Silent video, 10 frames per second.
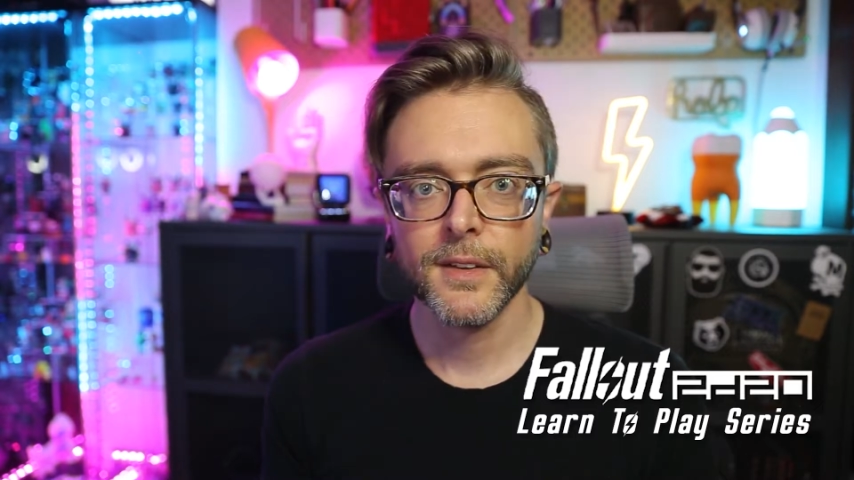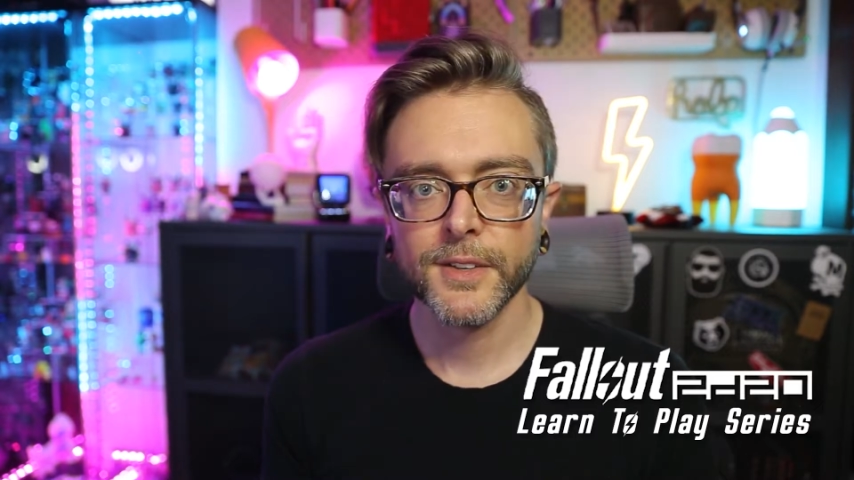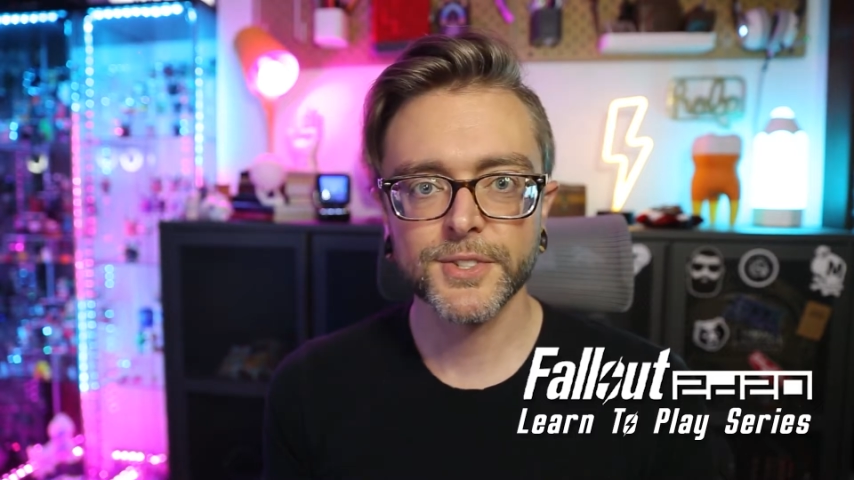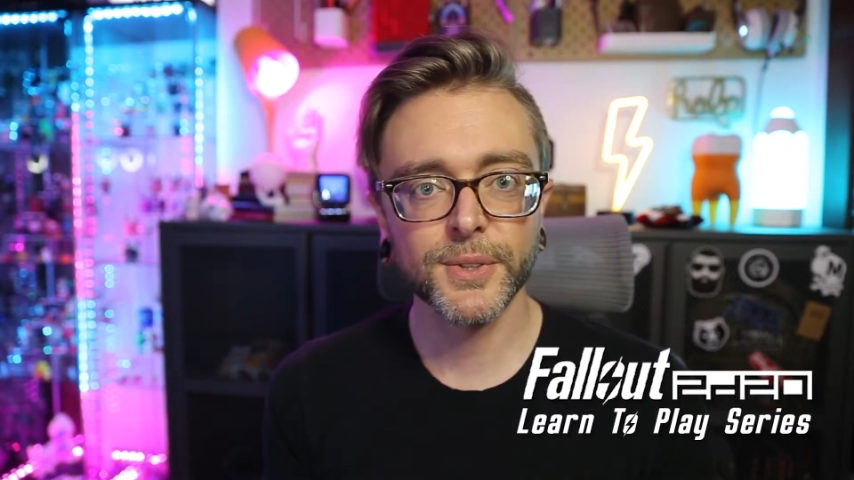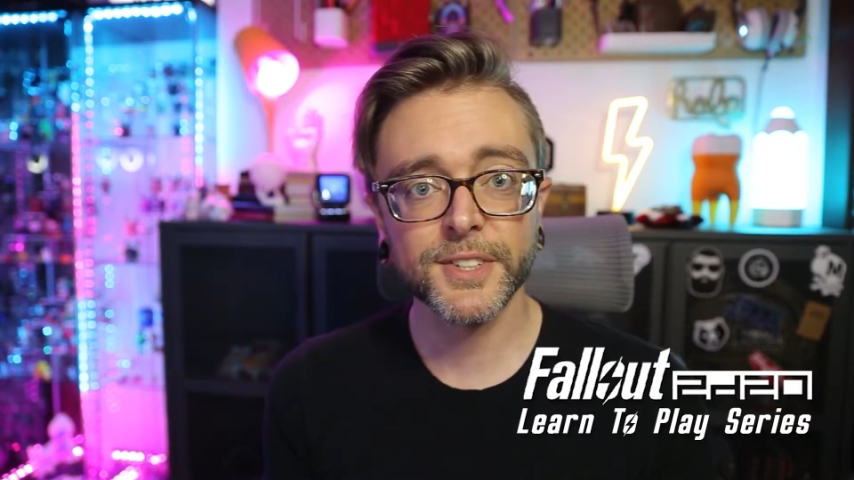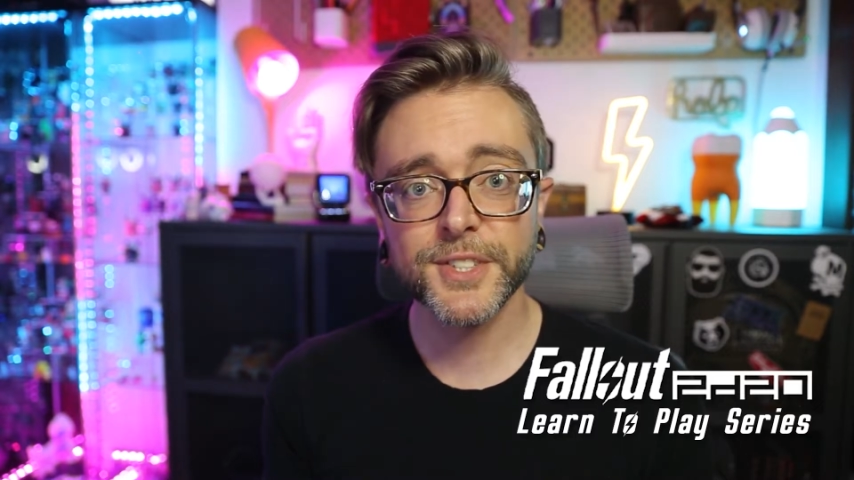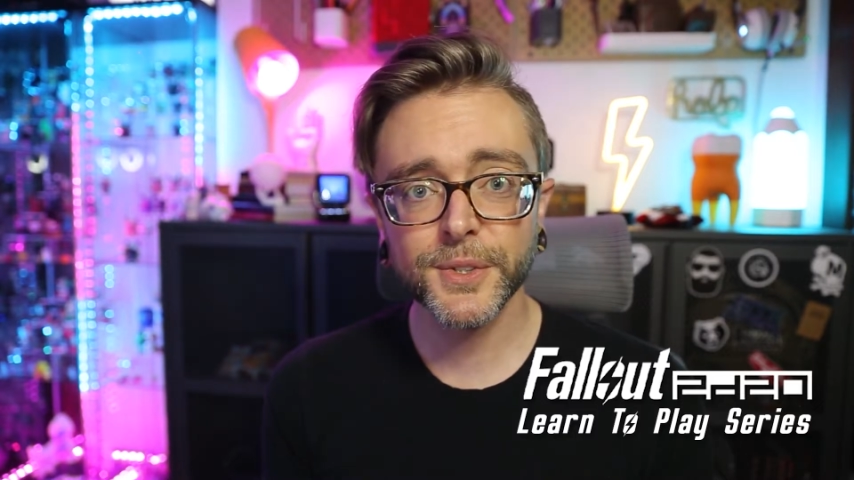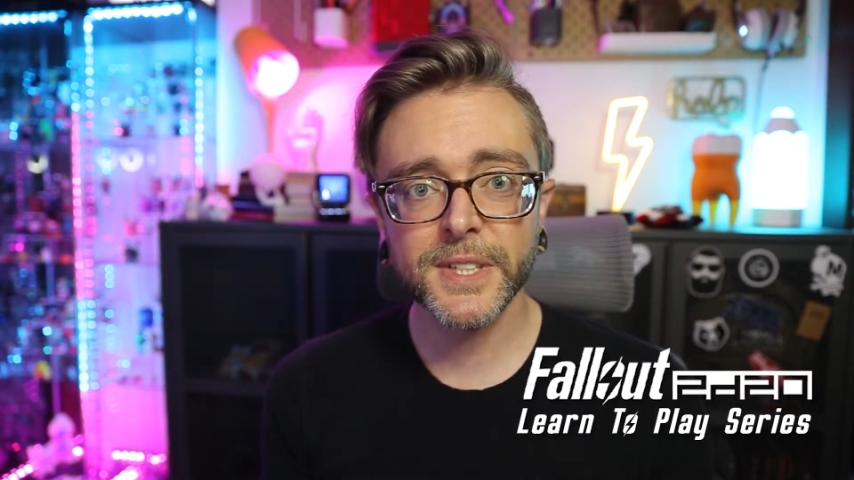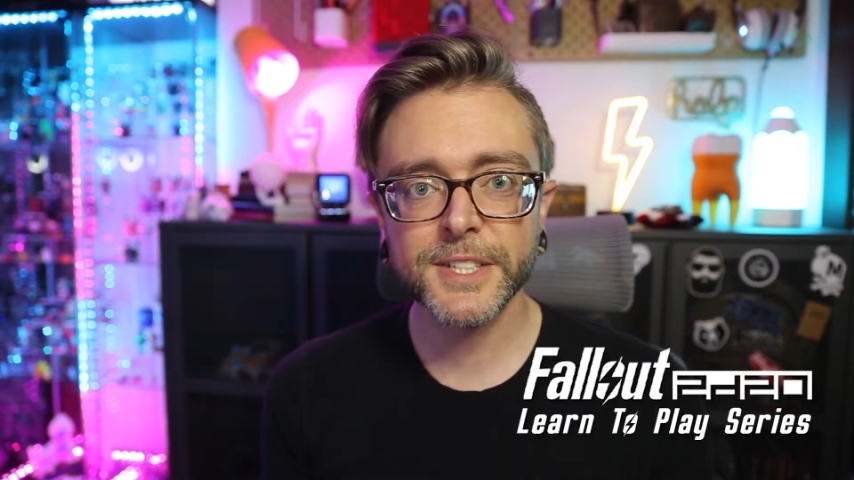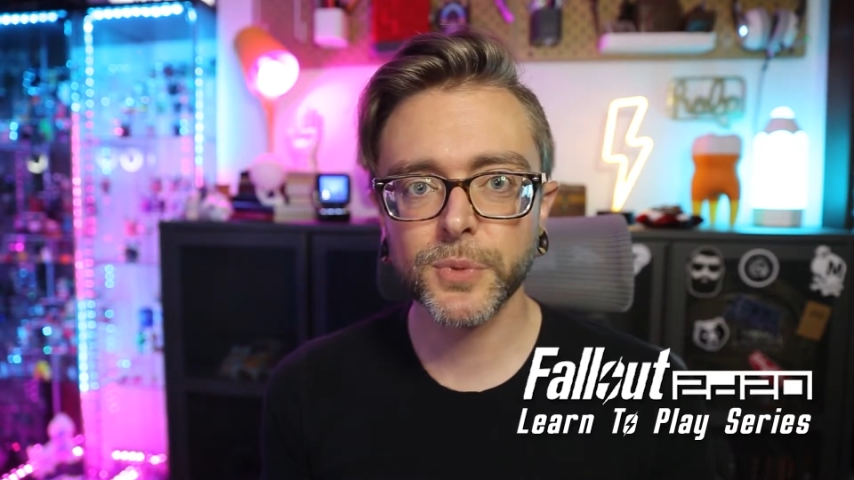So the
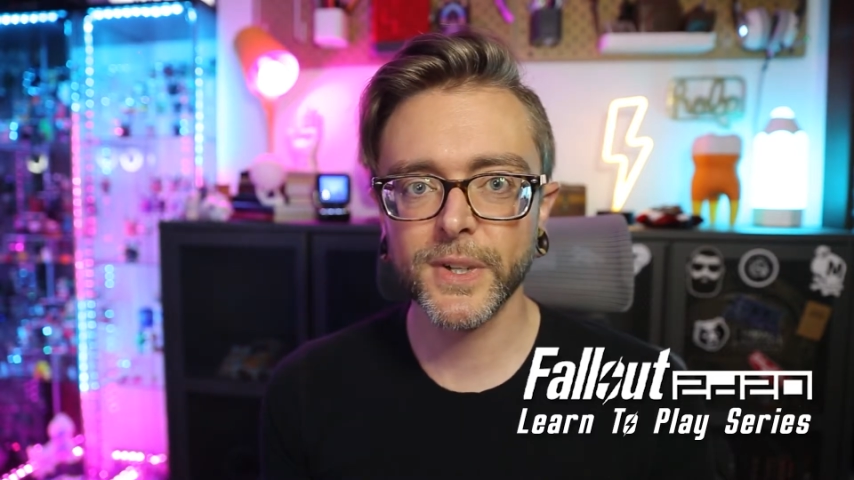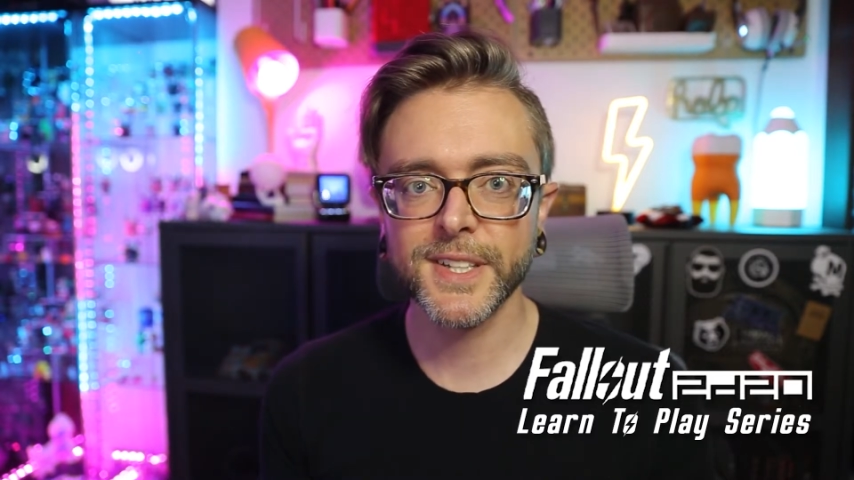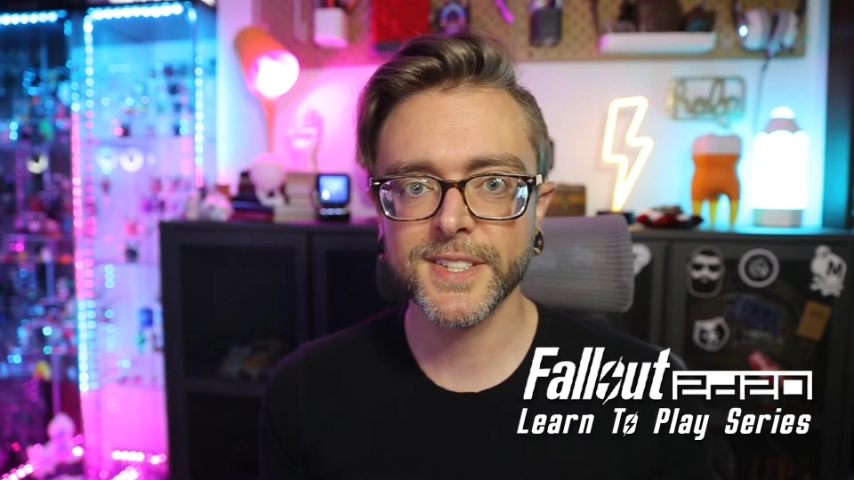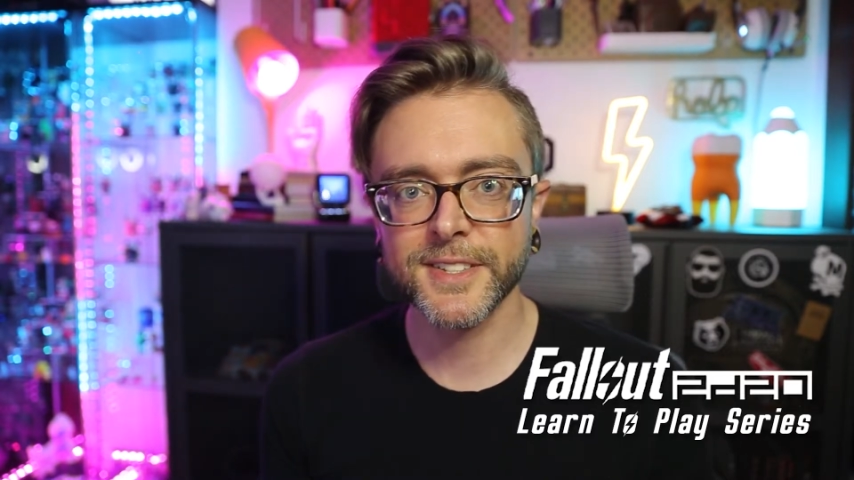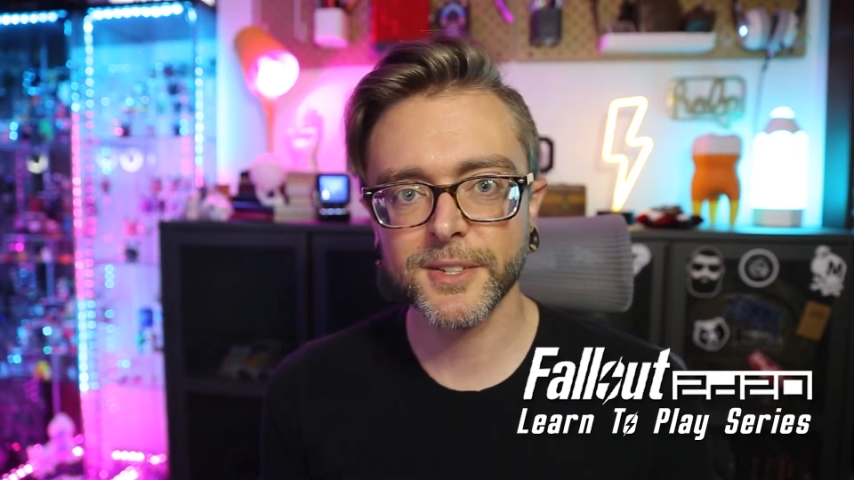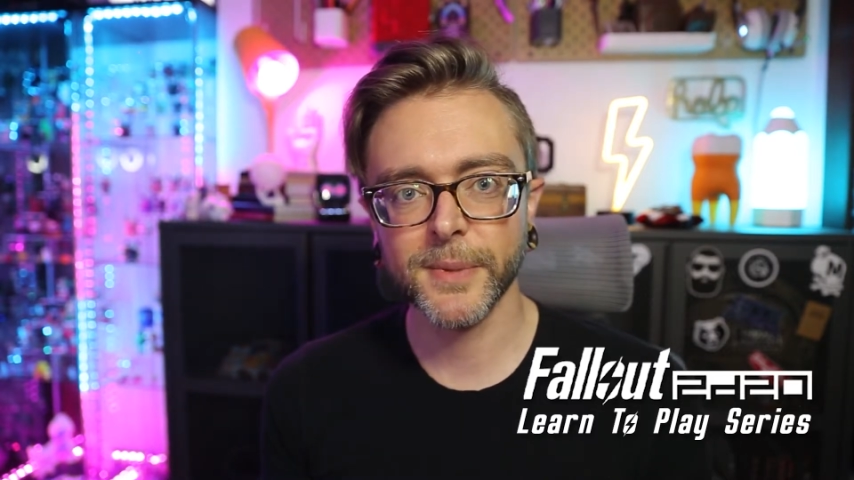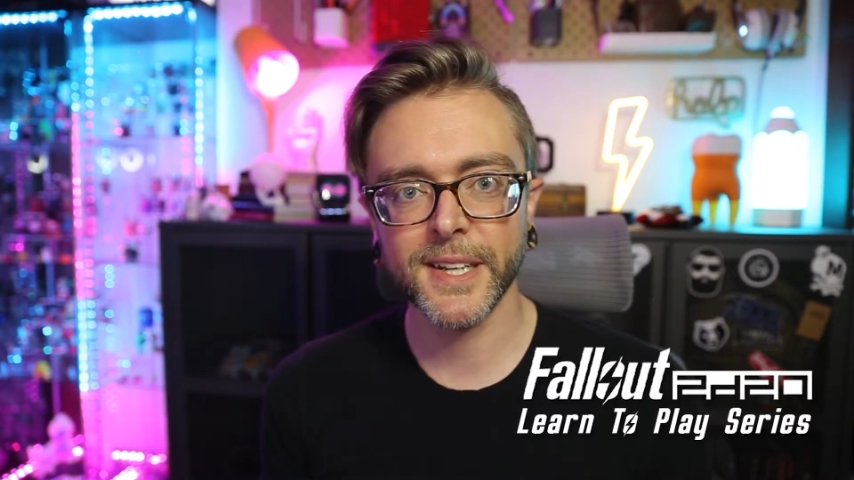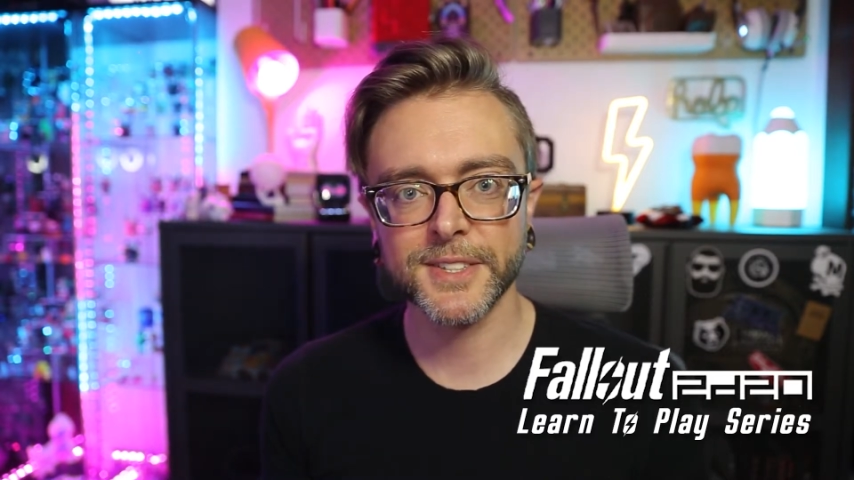2d20 system at its